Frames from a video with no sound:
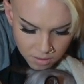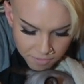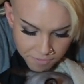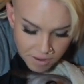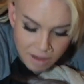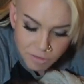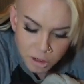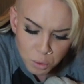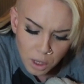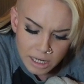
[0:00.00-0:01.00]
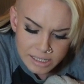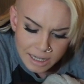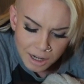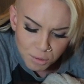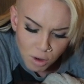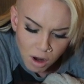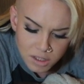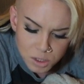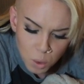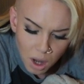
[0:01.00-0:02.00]
favorite way to get a raw
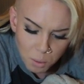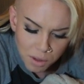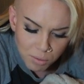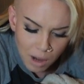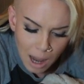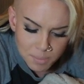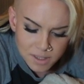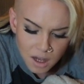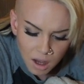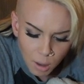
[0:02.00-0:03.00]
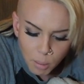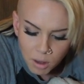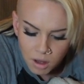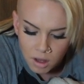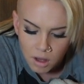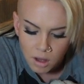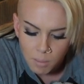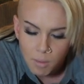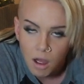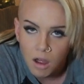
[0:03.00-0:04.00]
squat with wraps up?
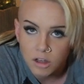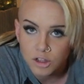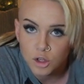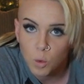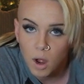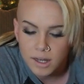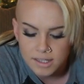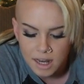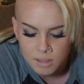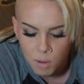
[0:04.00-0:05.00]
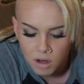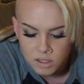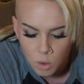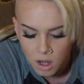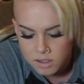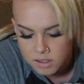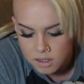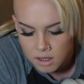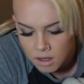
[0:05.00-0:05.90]
Do wide stance box squats.